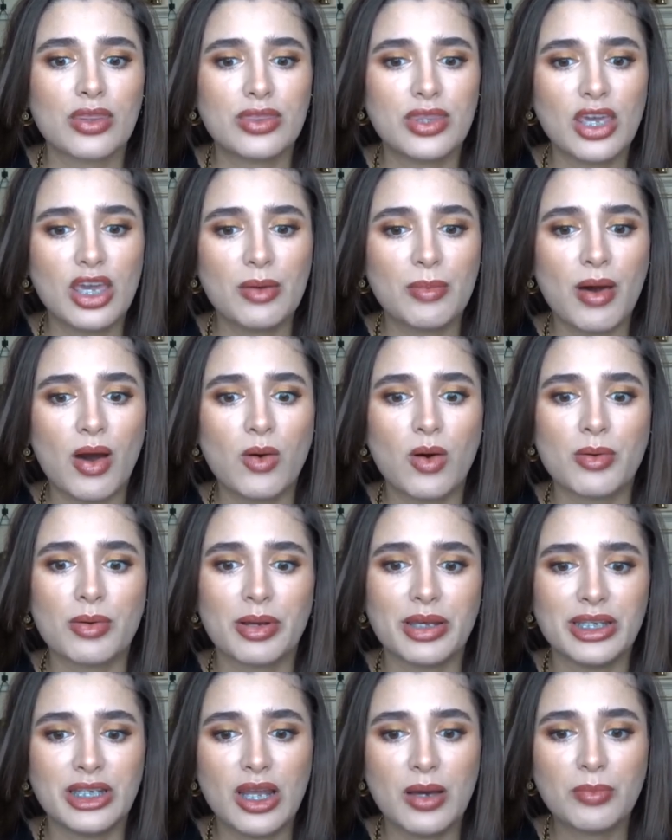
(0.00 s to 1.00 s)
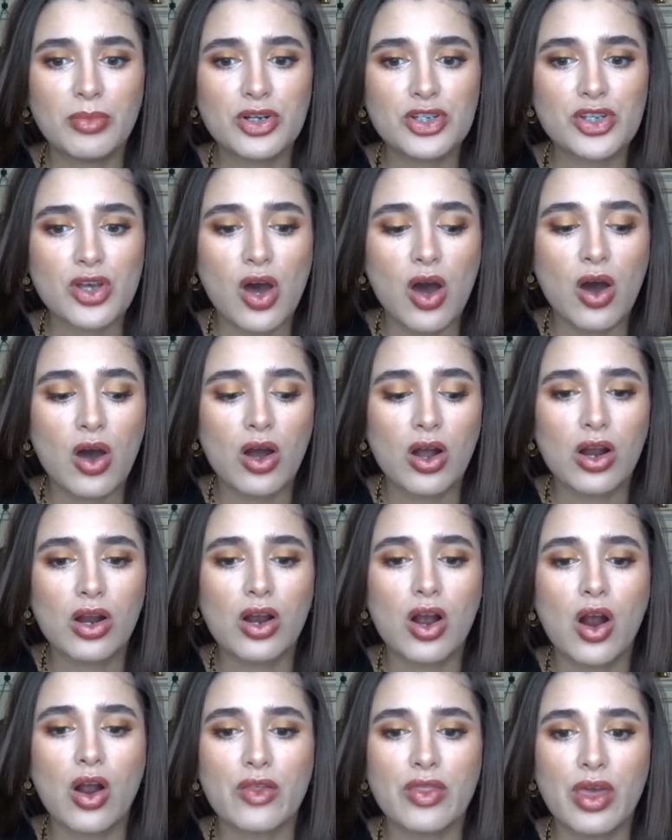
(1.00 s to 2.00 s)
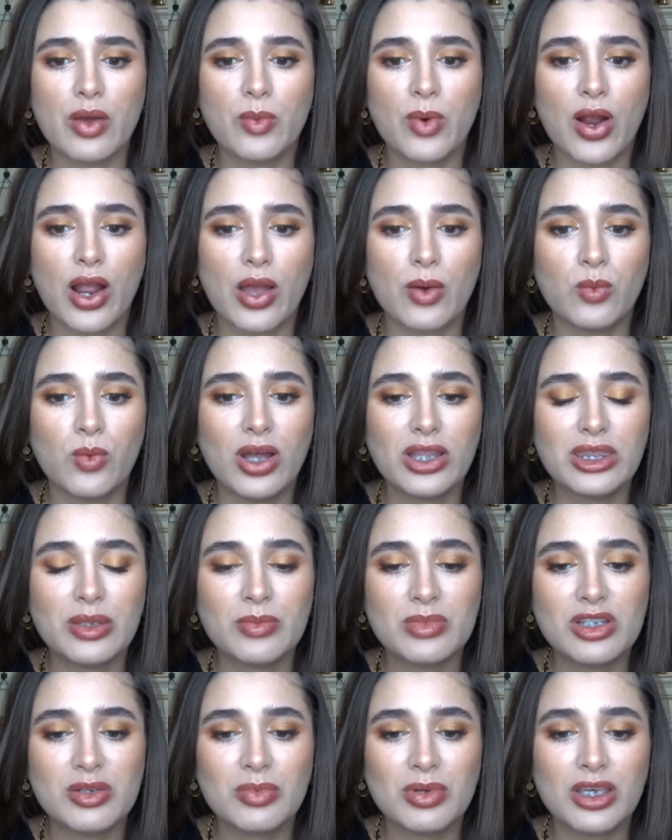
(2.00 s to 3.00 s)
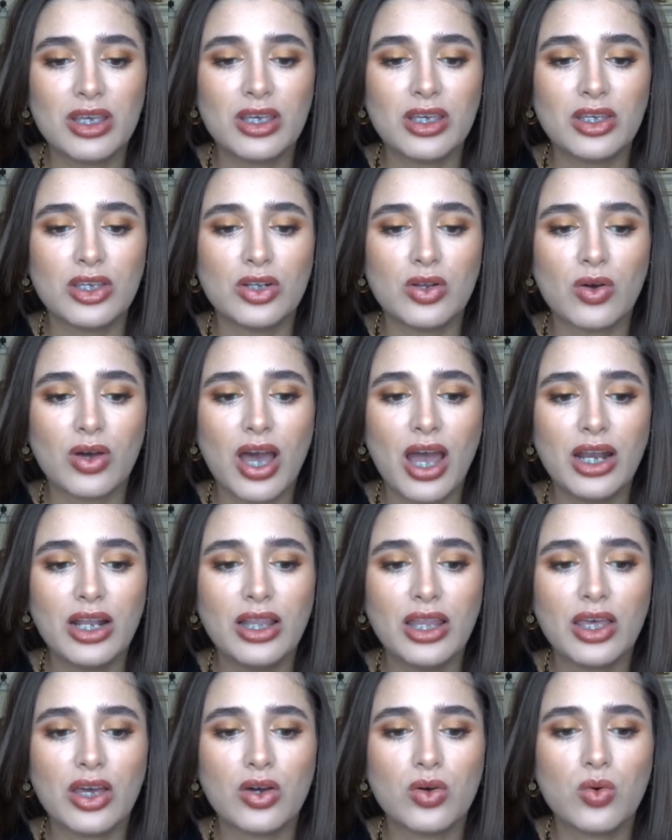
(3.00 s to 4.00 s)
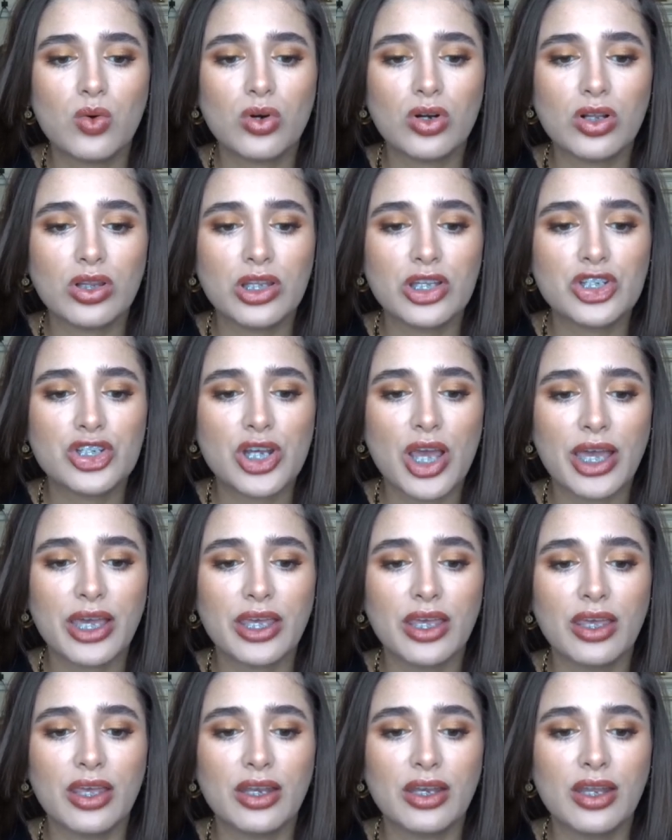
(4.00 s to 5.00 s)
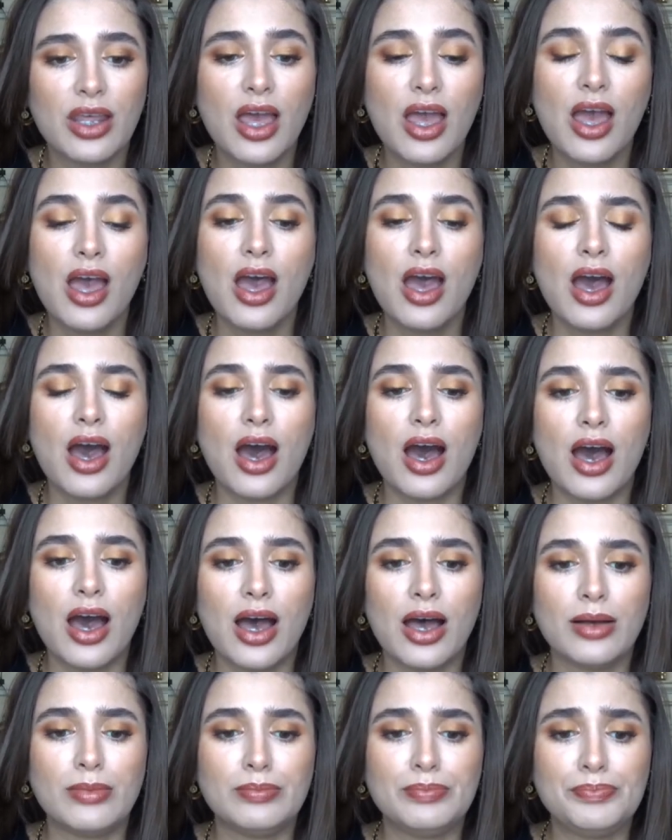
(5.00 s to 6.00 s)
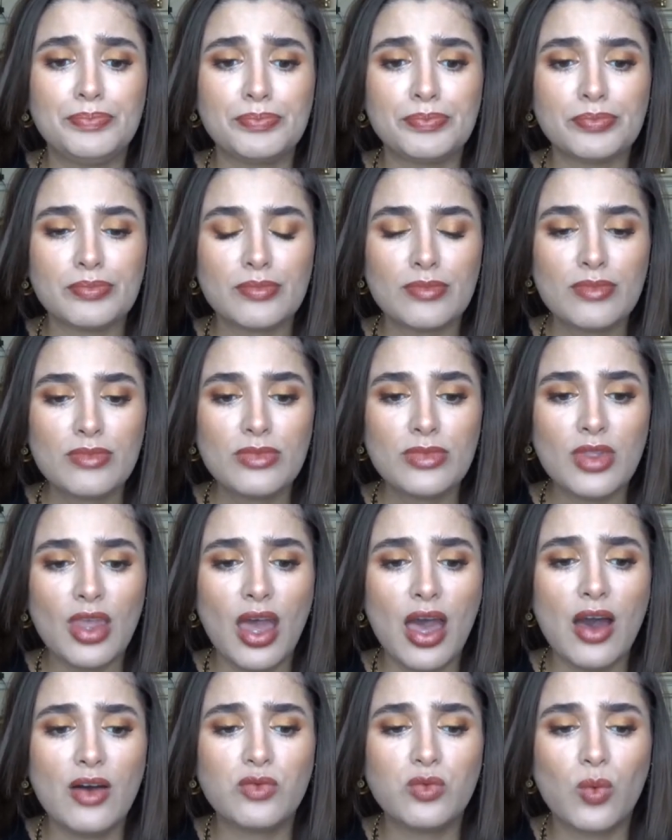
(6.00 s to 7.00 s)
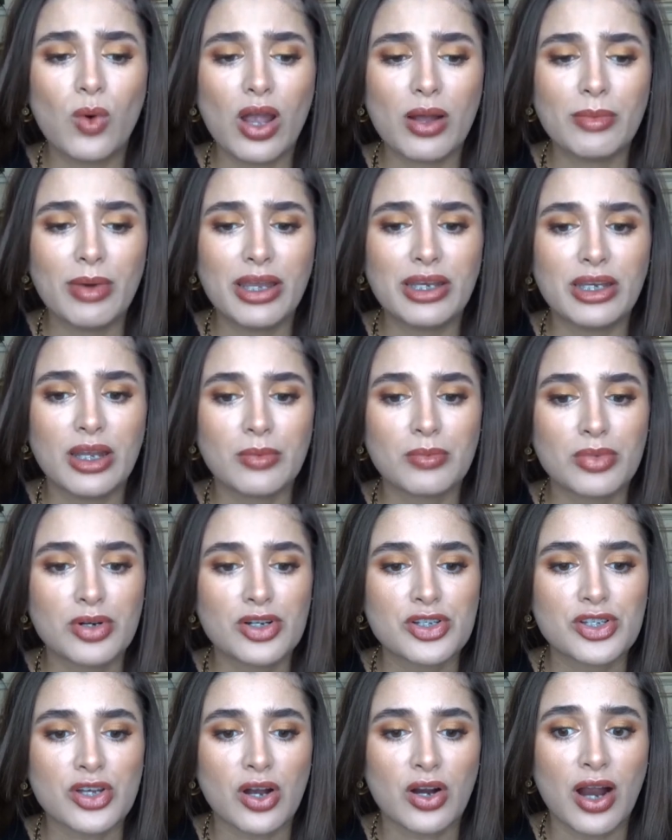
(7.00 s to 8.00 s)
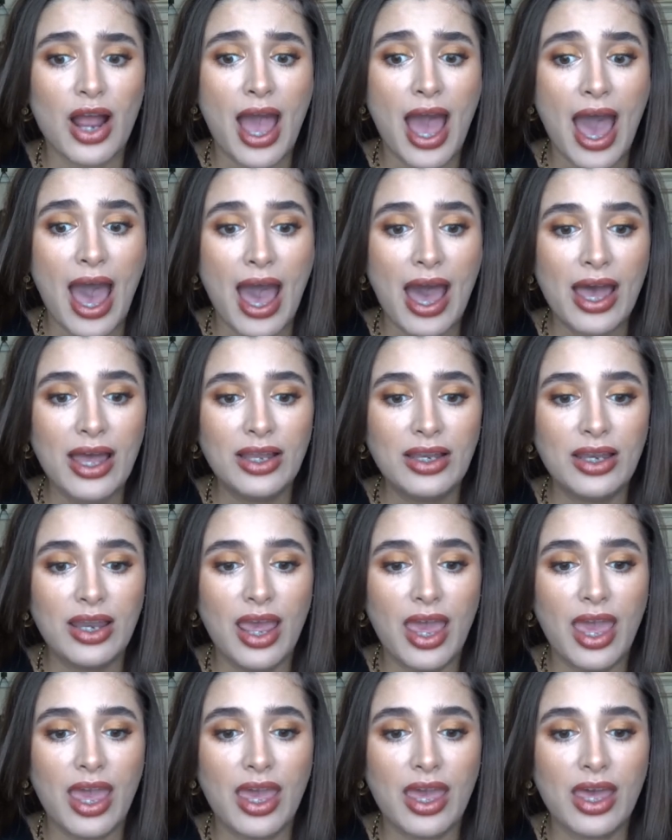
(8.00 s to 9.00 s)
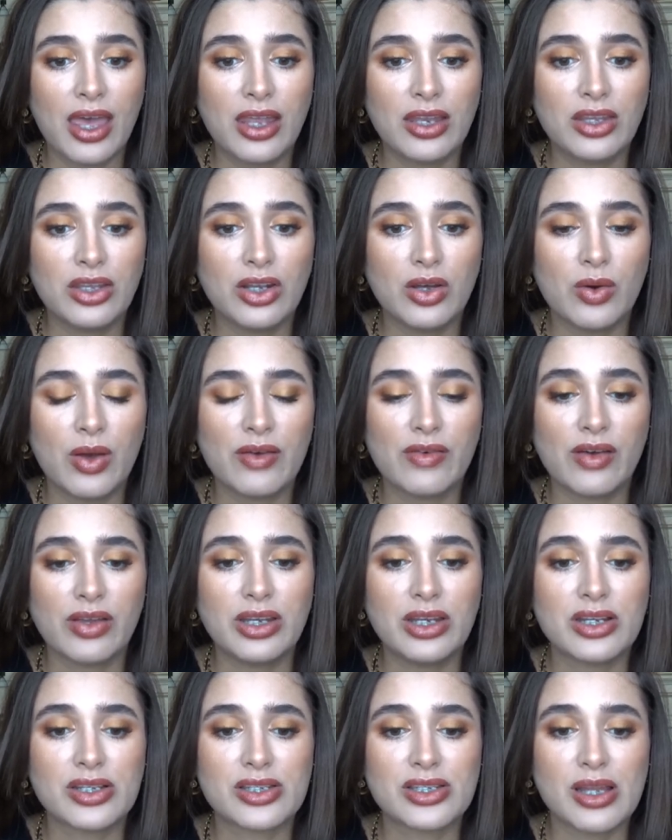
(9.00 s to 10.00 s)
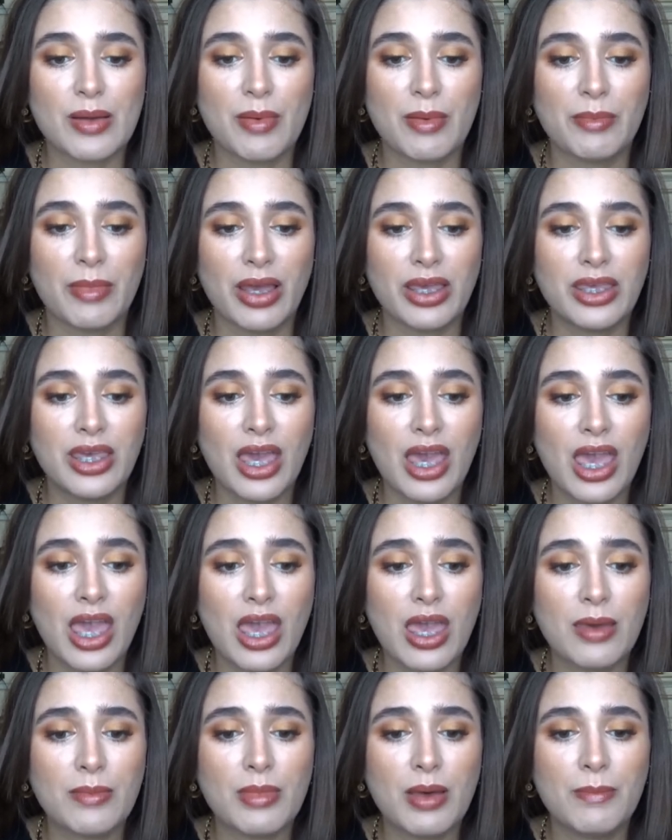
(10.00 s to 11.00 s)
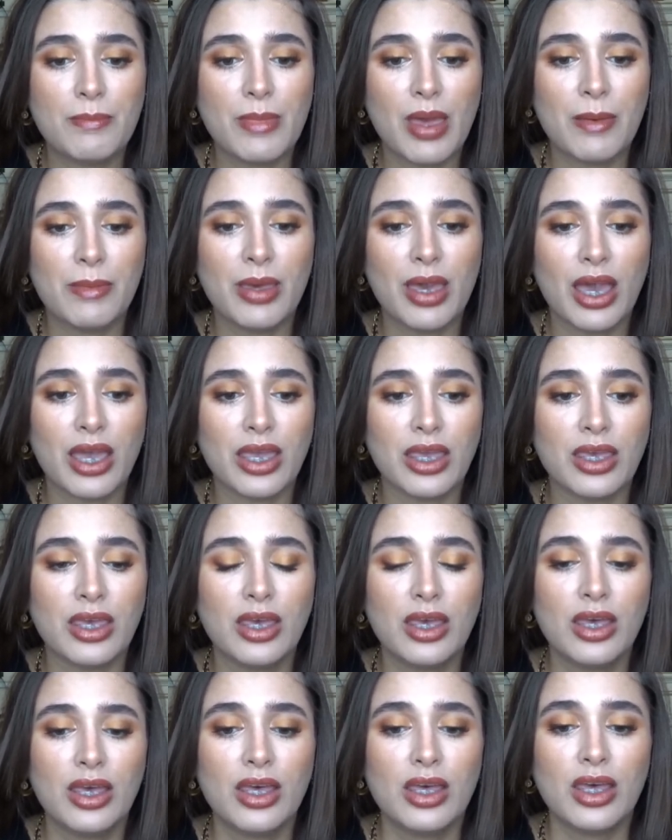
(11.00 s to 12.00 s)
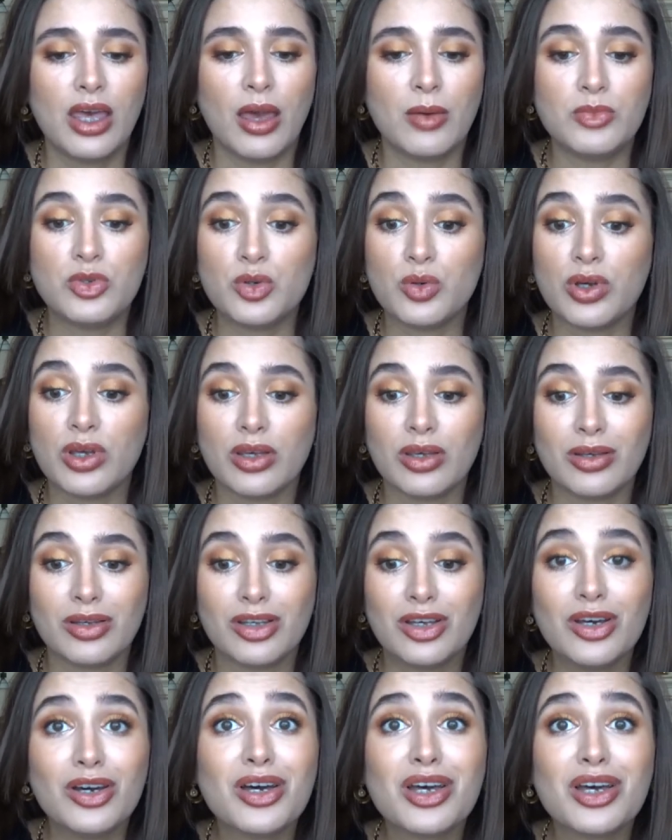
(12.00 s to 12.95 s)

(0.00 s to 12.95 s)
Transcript: think about where my numbers are. Are they where I want them to be? You know, kind of like a quarterly check-in. Um, of where my numbers are at and you know if I need to step up my game maybe I am doing good